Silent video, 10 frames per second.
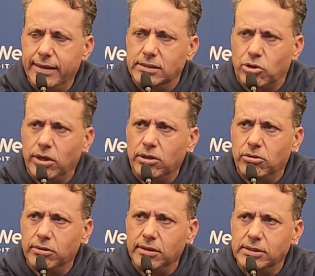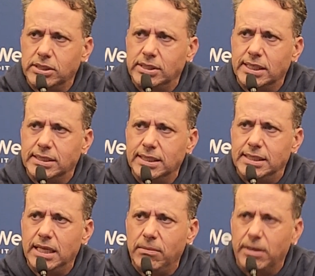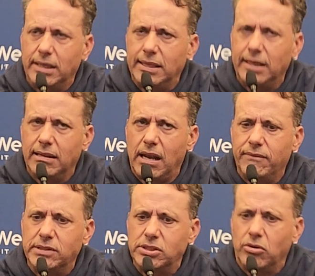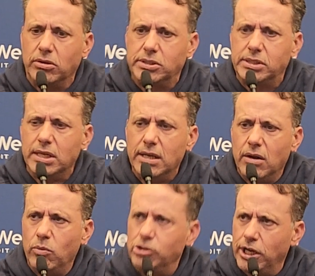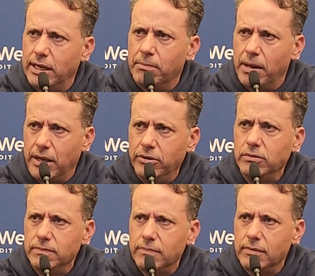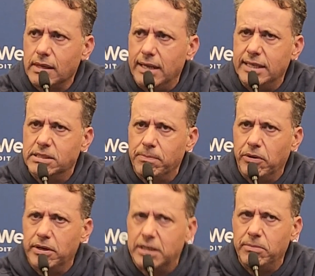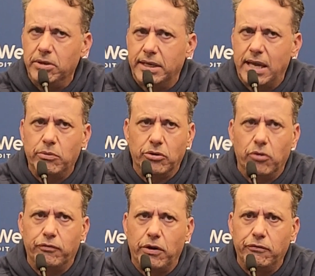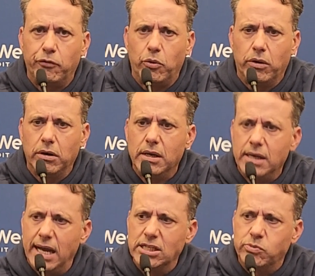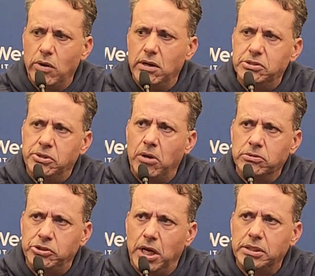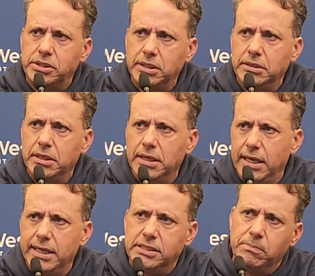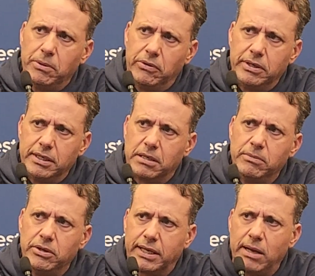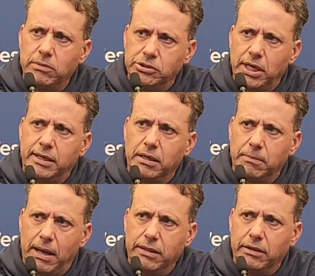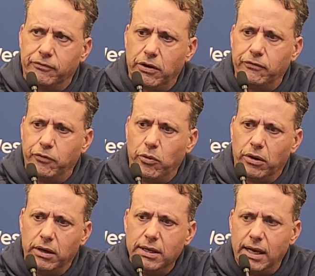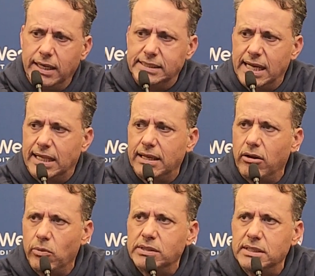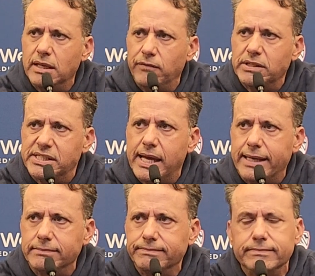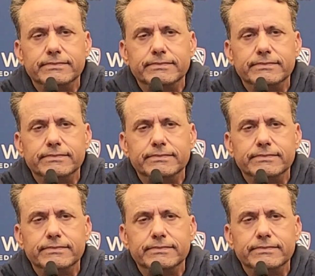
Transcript: is critical to the success of the team. And I think a lot of it starts with Jacob Manu and his ability to communicate with the whole front four, as well as Dalton Johnson and his ability to communicate with Jacob and the front four on exactly how he wants the defense set.